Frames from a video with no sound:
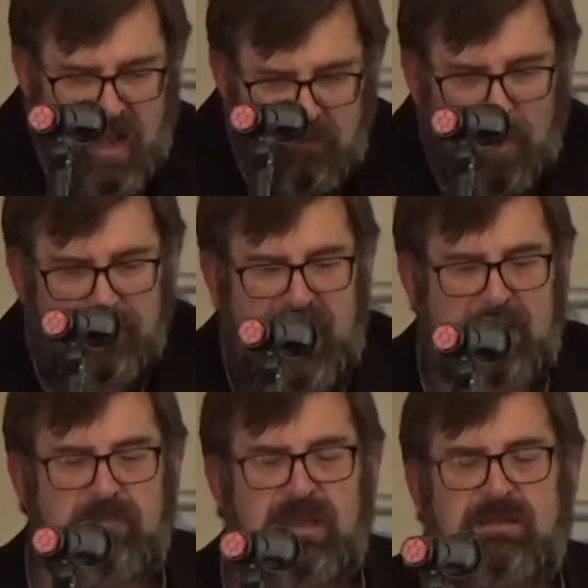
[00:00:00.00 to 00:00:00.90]
And what
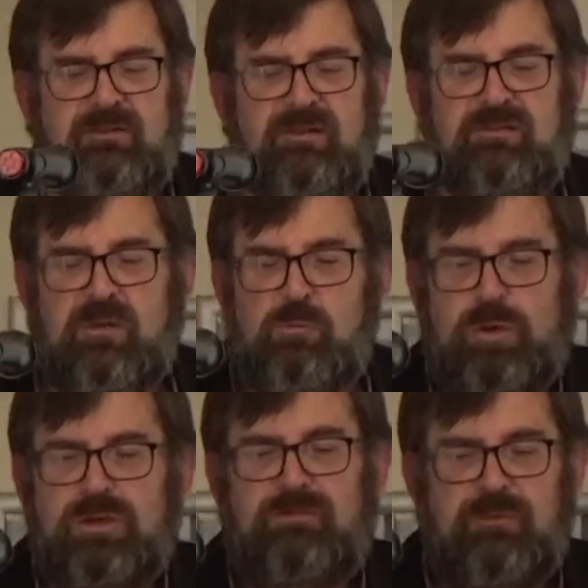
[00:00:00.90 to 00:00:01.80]
that means is the
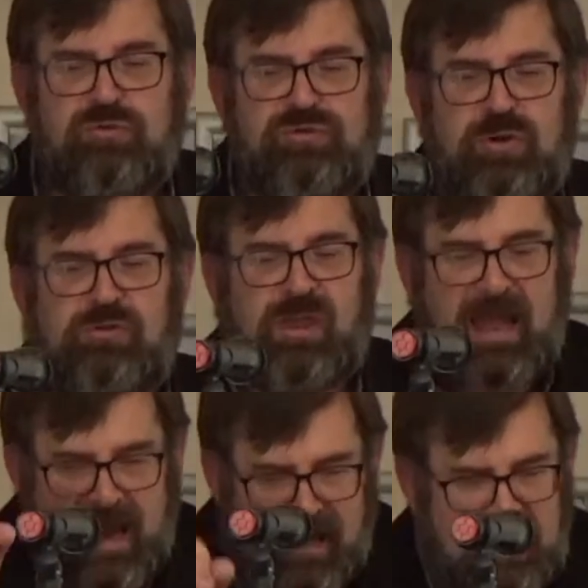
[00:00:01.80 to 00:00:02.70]
wonderful truth
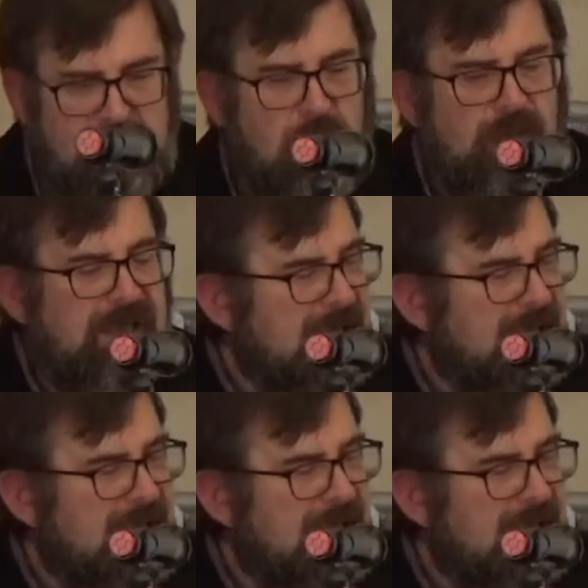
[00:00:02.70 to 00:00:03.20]
that anyone